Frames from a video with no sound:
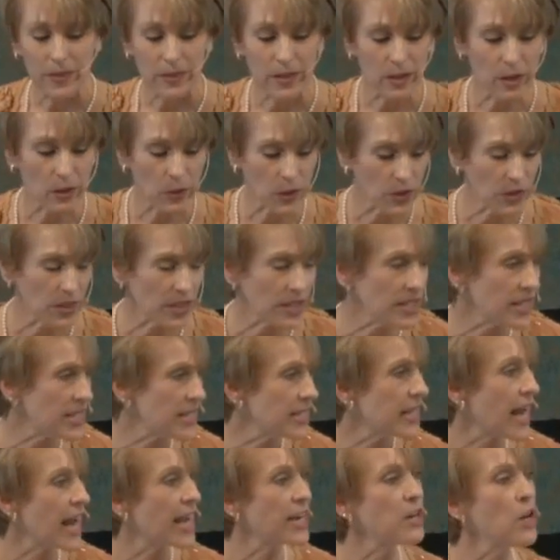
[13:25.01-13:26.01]
The quote that
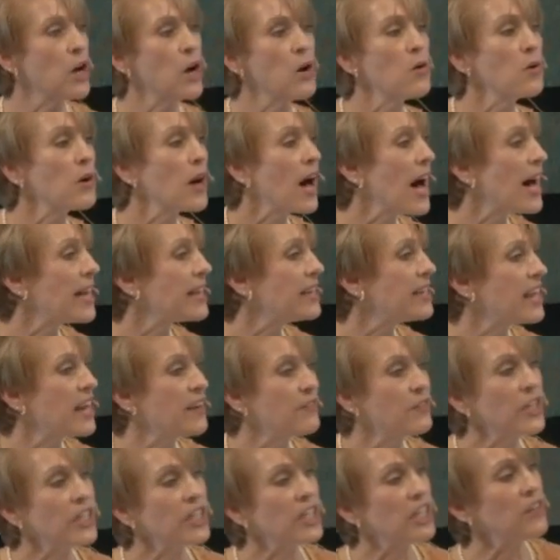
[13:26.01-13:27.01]
says, I know God
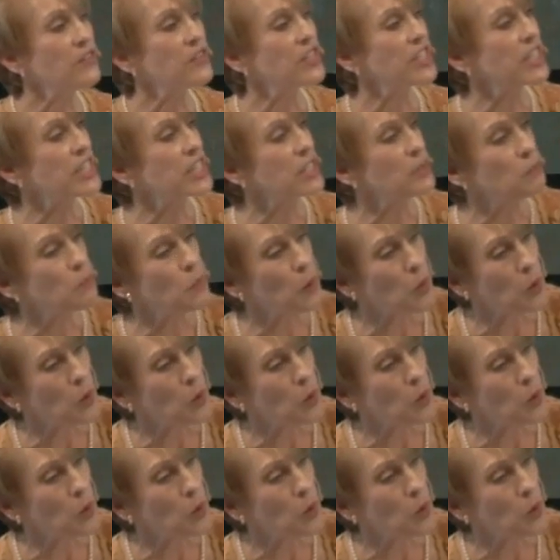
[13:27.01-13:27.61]
never gives us